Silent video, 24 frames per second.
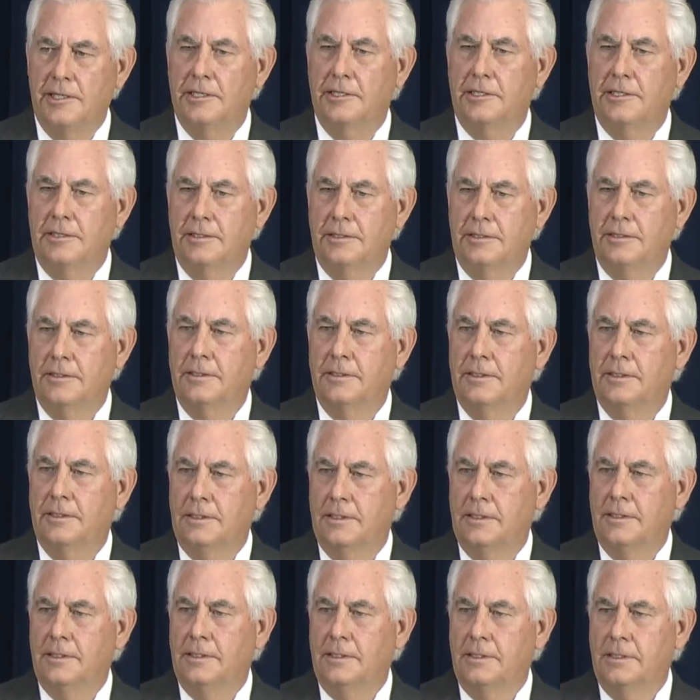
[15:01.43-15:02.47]
it.
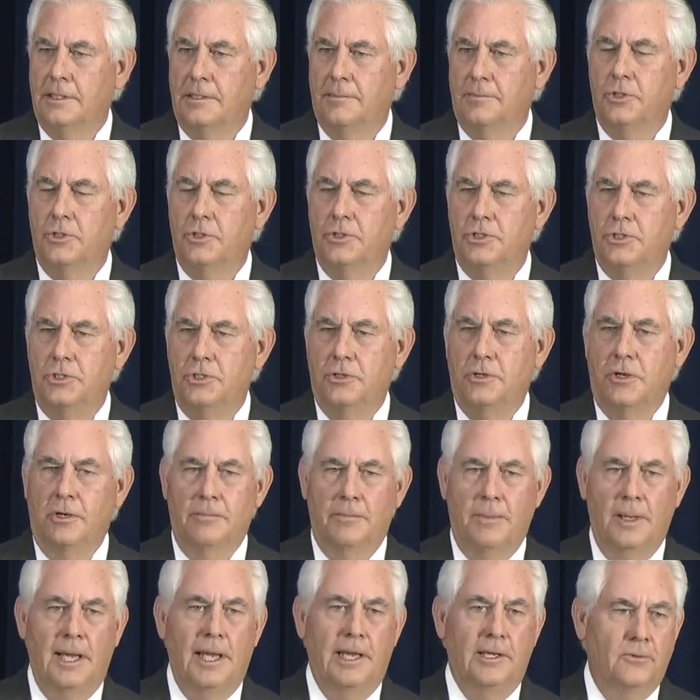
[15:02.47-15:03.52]
It puts you on a
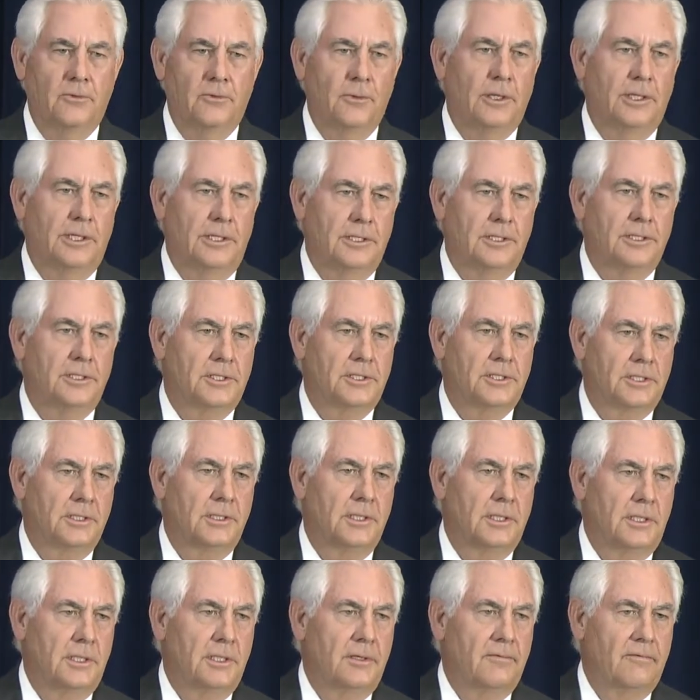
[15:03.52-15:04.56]
pathway that's
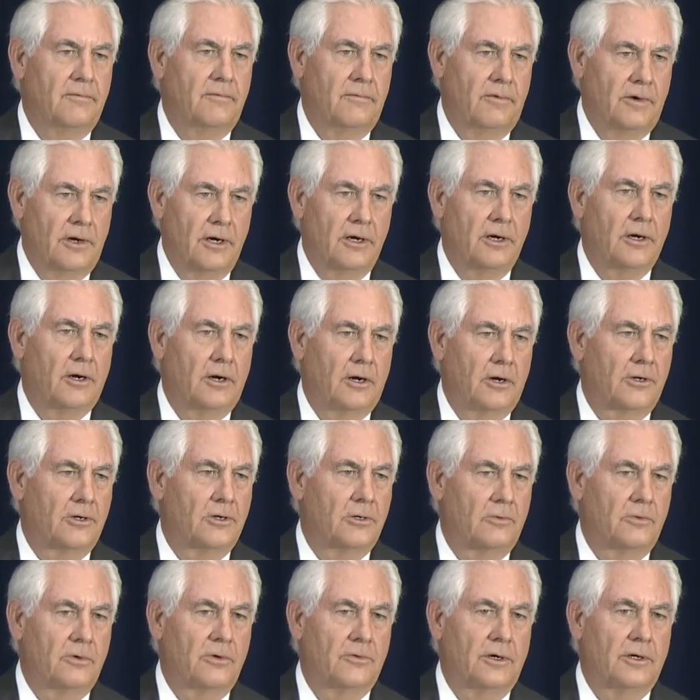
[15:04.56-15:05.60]
very hard
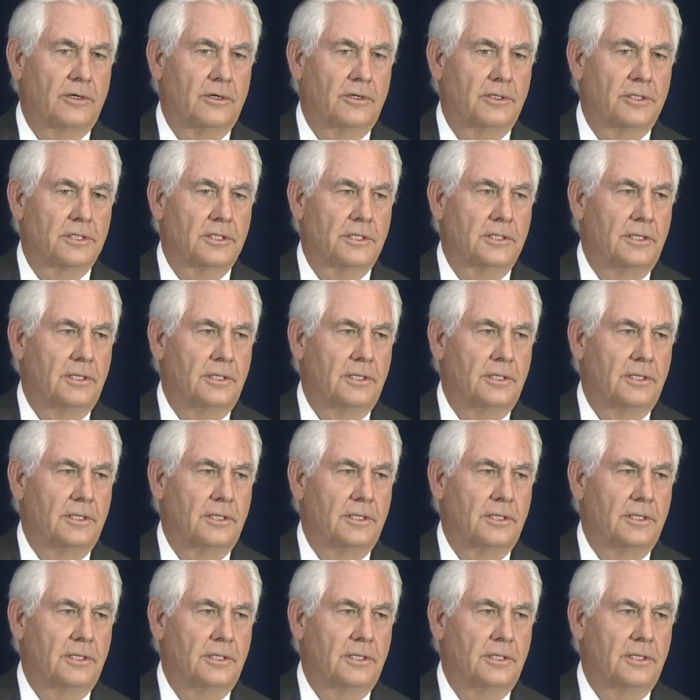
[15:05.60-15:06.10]
to reverse.